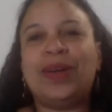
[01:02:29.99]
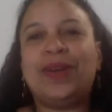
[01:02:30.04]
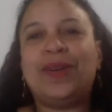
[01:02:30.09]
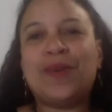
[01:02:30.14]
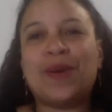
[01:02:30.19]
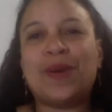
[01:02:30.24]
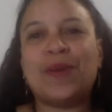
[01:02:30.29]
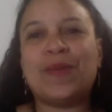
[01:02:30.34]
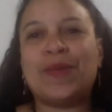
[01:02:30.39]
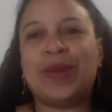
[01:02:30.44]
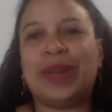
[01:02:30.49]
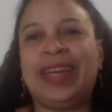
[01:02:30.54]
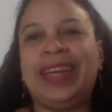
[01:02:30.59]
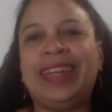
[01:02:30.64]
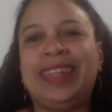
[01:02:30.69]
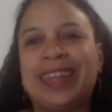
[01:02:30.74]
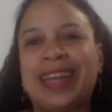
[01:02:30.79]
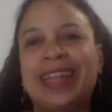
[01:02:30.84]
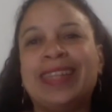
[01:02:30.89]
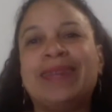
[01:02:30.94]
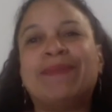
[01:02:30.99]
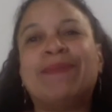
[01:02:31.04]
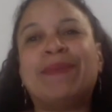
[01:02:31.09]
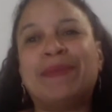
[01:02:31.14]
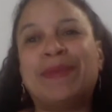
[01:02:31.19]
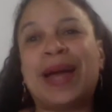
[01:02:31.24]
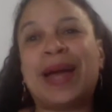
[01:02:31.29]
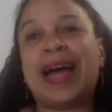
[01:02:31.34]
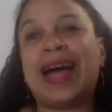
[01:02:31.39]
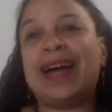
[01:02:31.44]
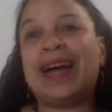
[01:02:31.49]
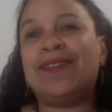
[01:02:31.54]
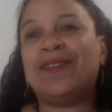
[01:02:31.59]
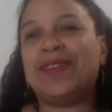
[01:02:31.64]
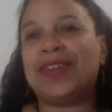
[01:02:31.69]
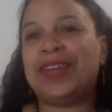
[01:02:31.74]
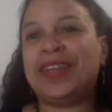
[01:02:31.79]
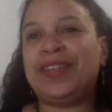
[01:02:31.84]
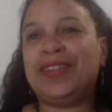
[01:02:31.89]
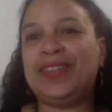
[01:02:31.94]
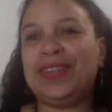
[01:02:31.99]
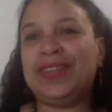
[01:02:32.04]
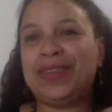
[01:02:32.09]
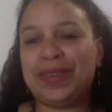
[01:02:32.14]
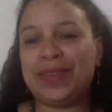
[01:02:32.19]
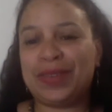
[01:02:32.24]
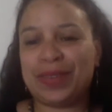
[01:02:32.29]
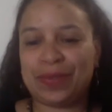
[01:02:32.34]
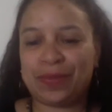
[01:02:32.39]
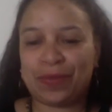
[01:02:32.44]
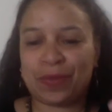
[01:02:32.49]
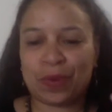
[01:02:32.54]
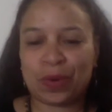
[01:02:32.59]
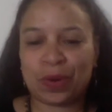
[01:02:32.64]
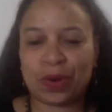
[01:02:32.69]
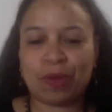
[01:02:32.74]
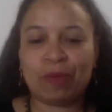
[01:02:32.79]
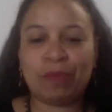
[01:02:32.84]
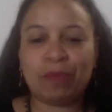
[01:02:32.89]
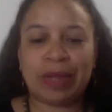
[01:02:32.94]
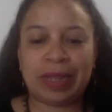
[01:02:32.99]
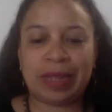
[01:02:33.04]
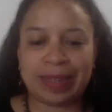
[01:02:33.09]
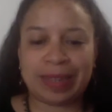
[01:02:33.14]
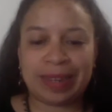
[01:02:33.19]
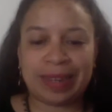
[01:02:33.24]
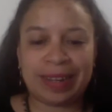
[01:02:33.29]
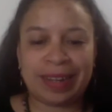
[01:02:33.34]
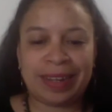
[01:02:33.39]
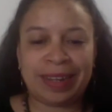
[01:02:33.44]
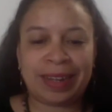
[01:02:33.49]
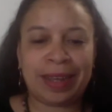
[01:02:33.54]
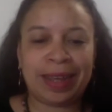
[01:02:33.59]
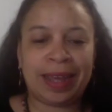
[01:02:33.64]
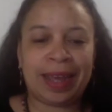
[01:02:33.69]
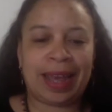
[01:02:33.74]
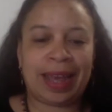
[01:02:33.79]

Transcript: normally Chandra Prabhav is used for obesity